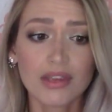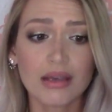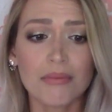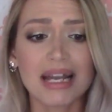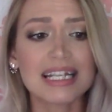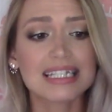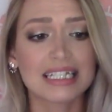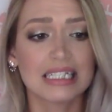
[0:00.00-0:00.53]

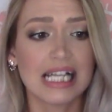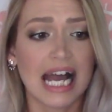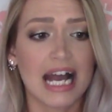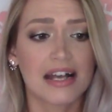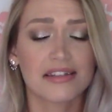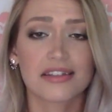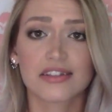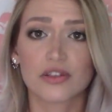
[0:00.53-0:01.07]
Mine's
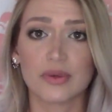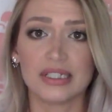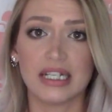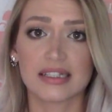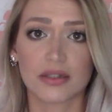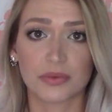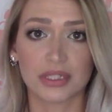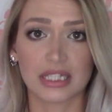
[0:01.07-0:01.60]
glass, so it
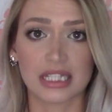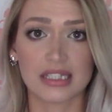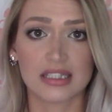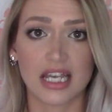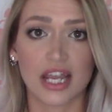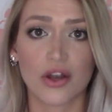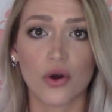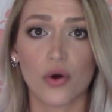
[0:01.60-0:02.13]
doesn't really
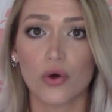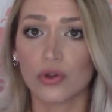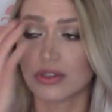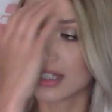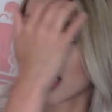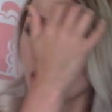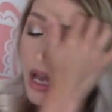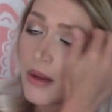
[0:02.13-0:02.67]
stay
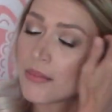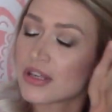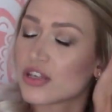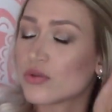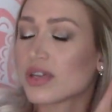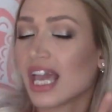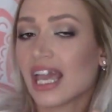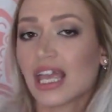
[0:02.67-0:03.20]
cold, but
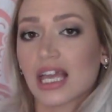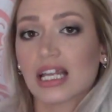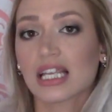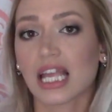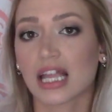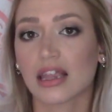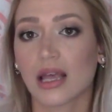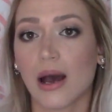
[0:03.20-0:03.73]
you can
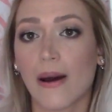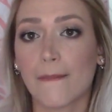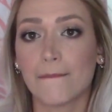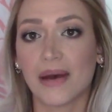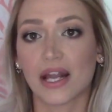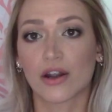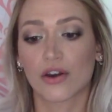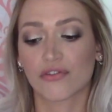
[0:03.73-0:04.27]
get a
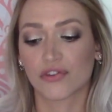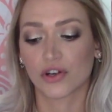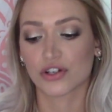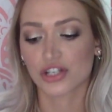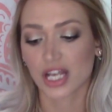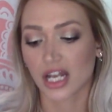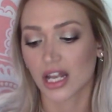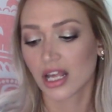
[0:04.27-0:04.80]
better
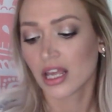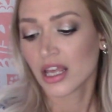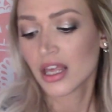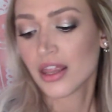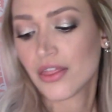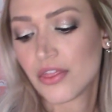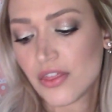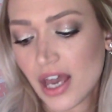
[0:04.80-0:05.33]
version
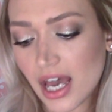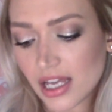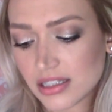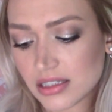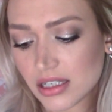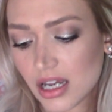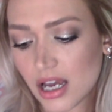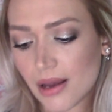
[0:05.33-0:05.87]

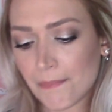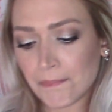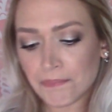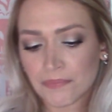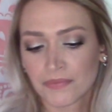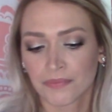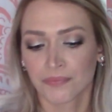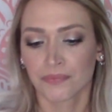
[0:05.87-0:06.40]
that
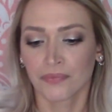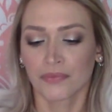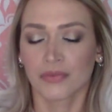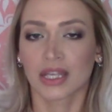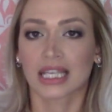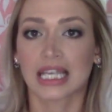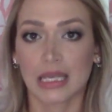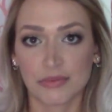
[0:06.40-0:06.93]

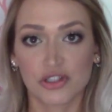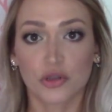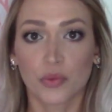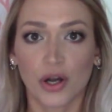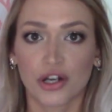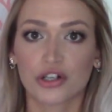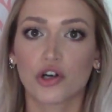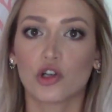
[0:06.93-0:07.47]
keeps your
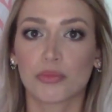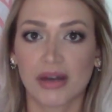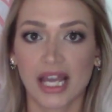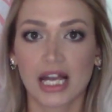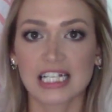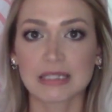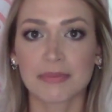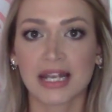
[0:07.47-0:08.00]
water cold. My
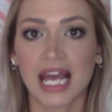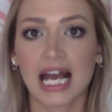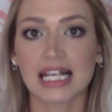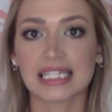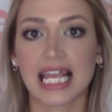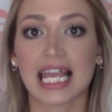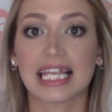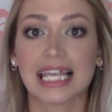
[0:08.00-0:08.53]
husband
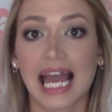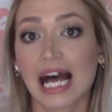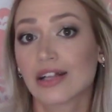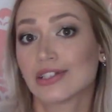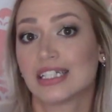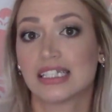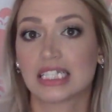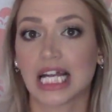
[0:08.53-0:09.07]
has a
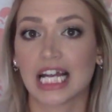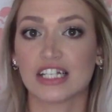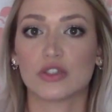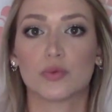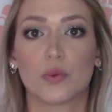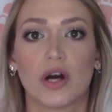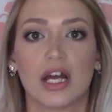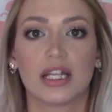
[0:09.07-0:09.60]

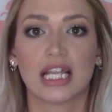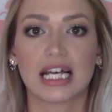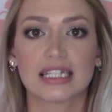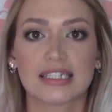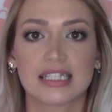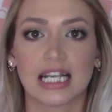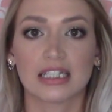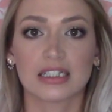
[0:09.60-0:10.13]
gallon-sized one
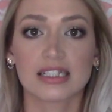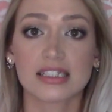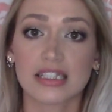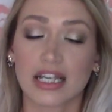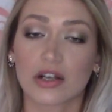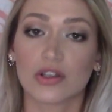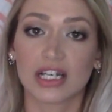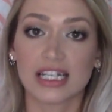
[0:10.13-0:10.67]
that's stainless
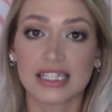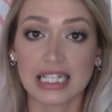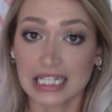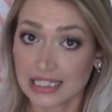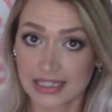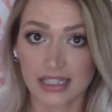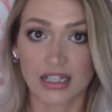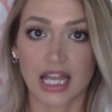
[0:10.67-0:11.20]
steel and it's
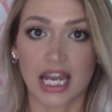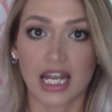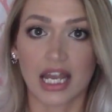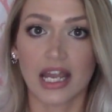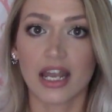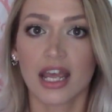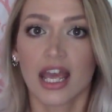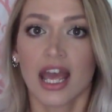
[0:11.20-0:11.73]

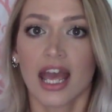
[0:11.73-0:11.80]
insulated.